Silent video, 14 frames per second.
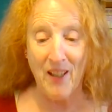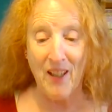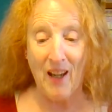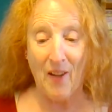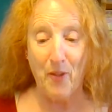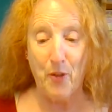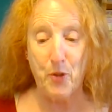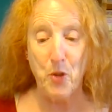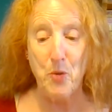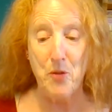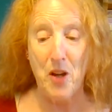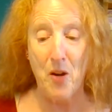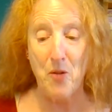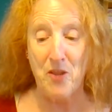and through
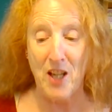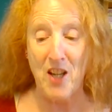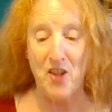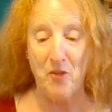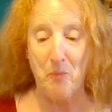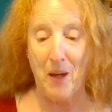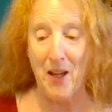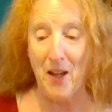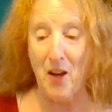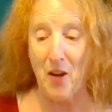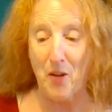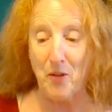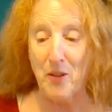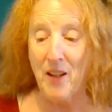no deed of my
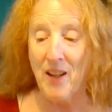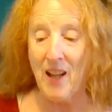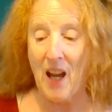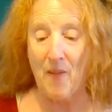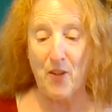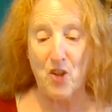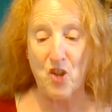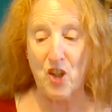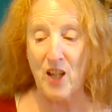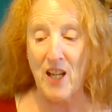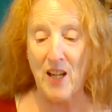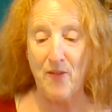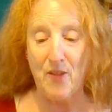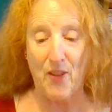own have
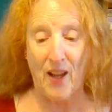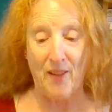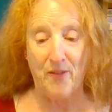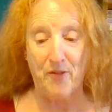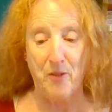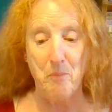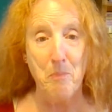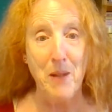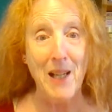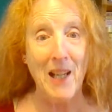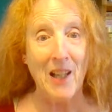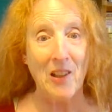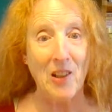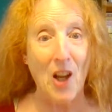achieved that
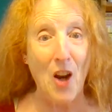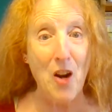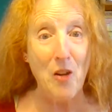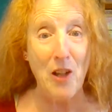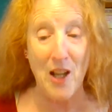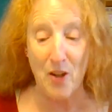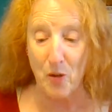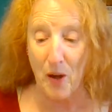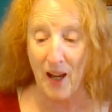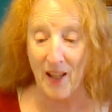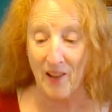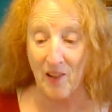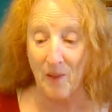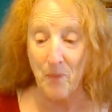familial holy
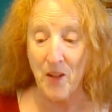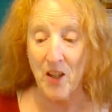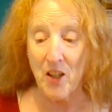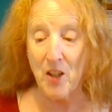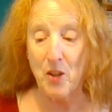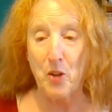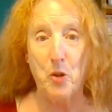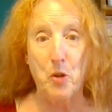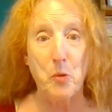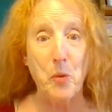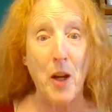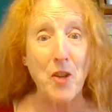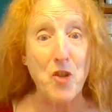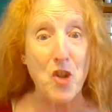grail,
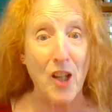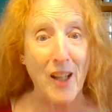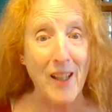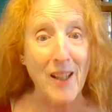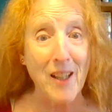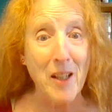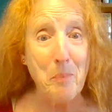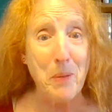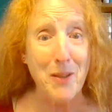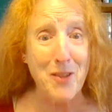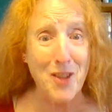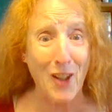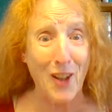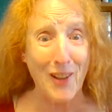grudging
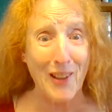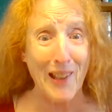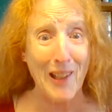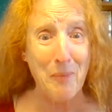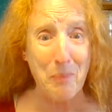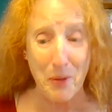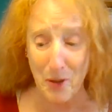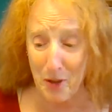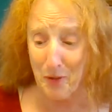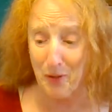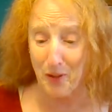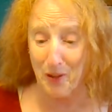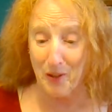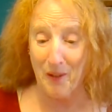paternal
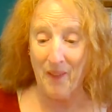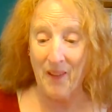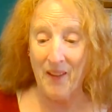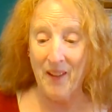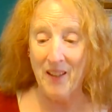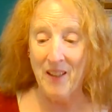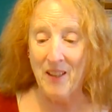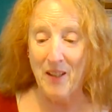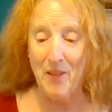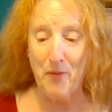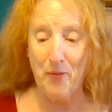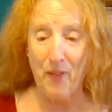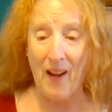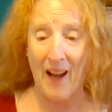approval. In
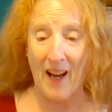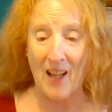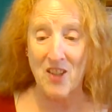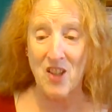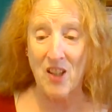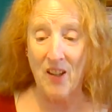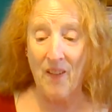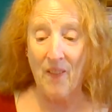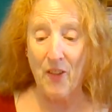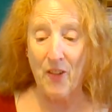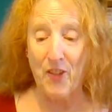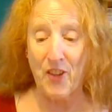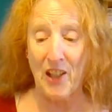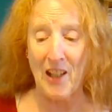fact, the
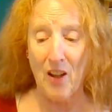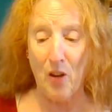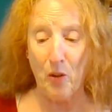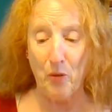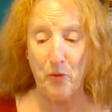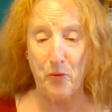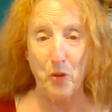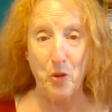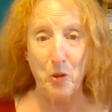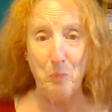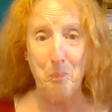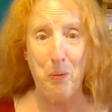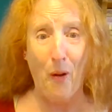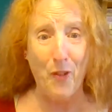silly old fool
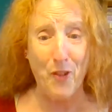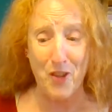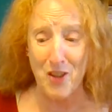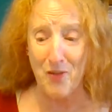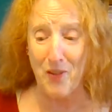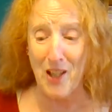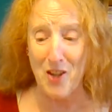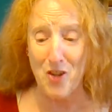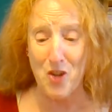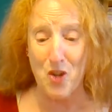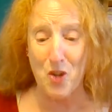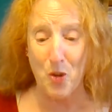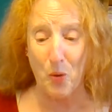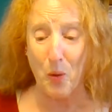positively
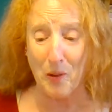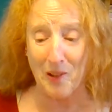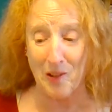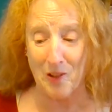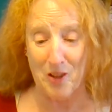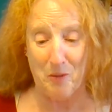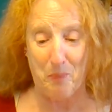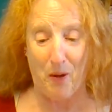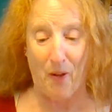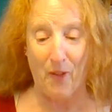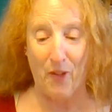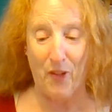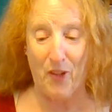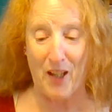chortled
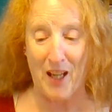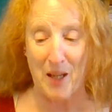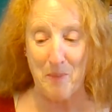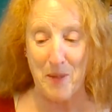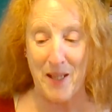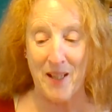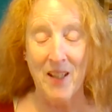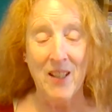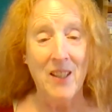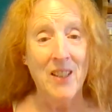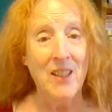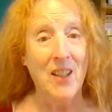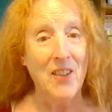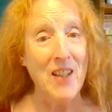upon seeing me,
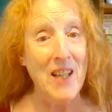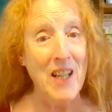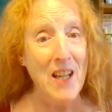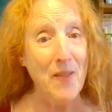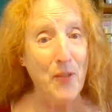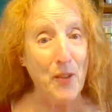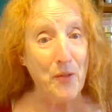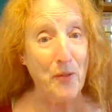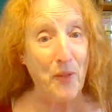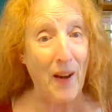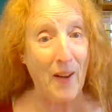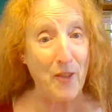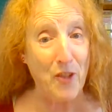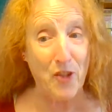and even
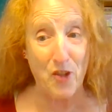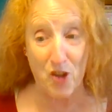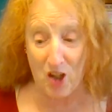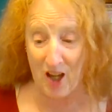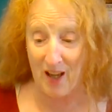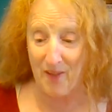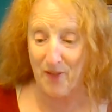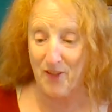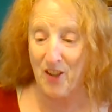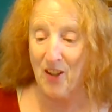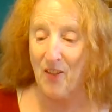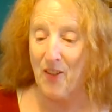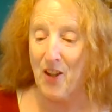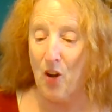vouchsafed
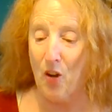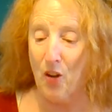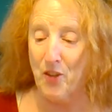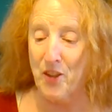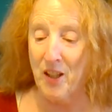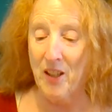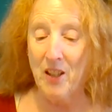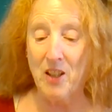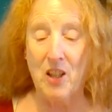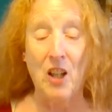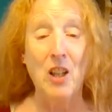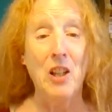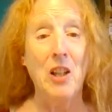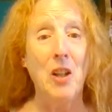the odd
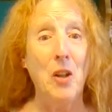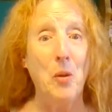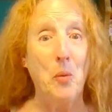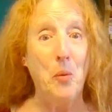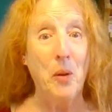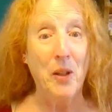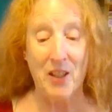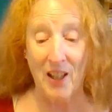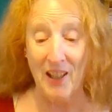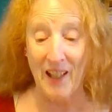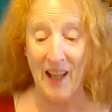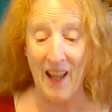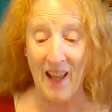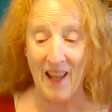
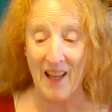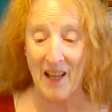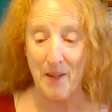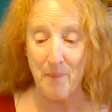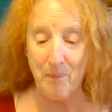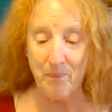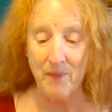Calais.